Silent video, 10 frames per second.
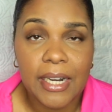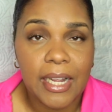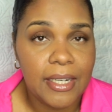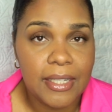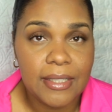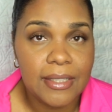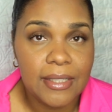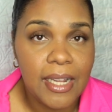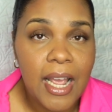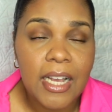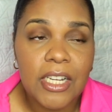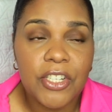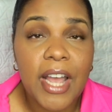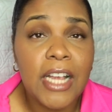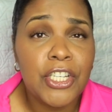eat all this, because
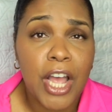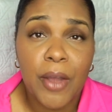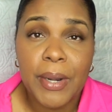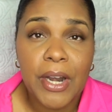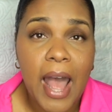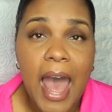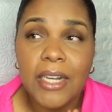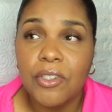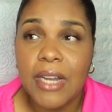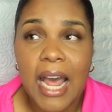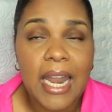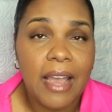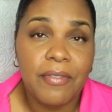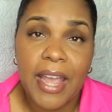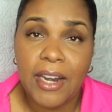you guys should already know I do not
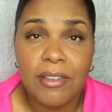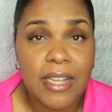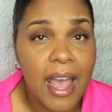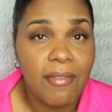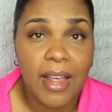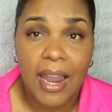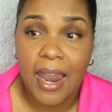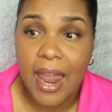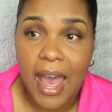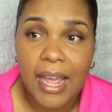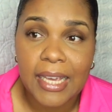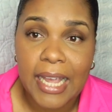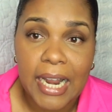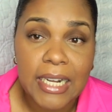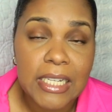like for Halo to have a lot of
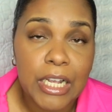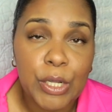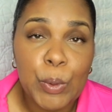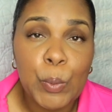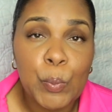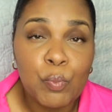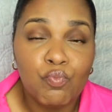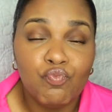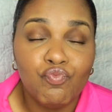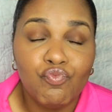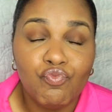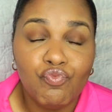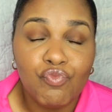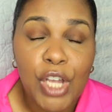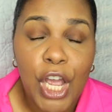candy, so
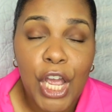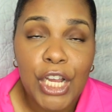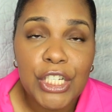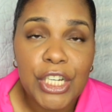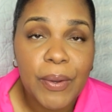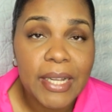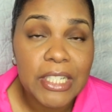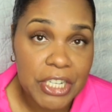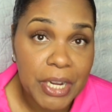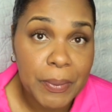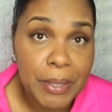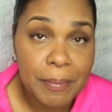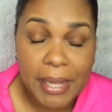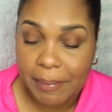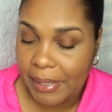she gonna have to share with her
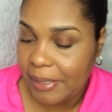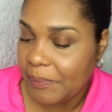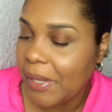mommy.